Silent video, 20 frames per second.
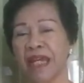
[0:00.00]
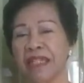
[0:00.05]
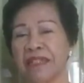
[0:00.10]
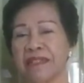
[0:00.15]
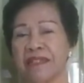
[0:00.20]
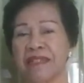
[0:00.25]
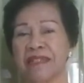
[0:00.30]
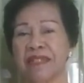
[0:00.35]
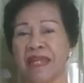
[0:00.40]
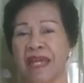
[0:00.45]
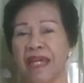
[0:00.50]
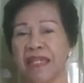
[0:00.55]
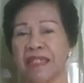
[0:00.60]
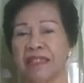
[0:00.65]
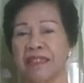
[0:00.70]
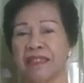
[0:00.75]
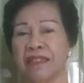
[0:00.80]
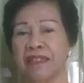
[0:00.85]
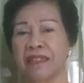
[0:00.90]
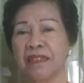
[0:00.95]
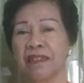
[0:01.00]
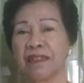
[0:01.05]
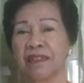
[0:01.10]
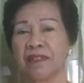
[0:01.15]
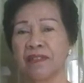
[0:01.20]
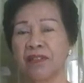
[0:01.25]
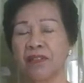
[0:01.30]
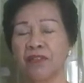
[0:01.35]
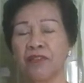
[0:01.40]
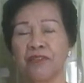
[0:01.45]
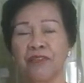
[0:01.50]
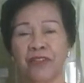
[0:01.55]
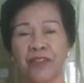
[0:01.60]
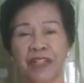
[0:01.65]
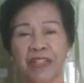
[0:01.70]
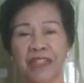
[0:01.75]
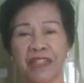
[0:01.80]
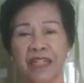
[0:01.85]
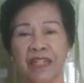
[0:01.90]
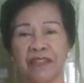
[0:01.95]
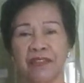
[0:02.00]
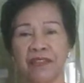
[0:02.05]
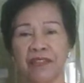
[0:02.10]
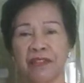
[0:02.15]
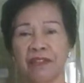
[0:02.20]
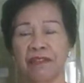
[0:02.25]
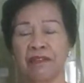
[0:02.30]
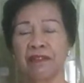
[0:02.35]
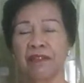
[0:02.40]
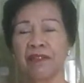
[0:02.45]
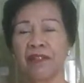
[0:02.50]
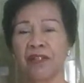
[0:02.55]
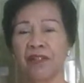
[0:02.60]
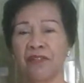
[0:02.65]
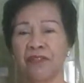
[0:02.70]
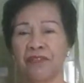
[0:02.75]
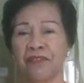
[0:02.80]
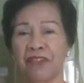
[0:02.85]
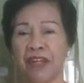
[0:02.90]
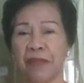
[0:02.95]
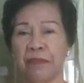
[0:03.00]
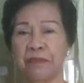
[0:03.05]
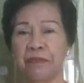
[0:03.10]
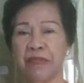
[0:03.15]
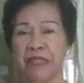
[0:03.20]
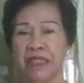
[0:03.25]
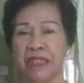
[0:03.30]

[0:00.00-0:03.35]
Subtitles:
right side for another 5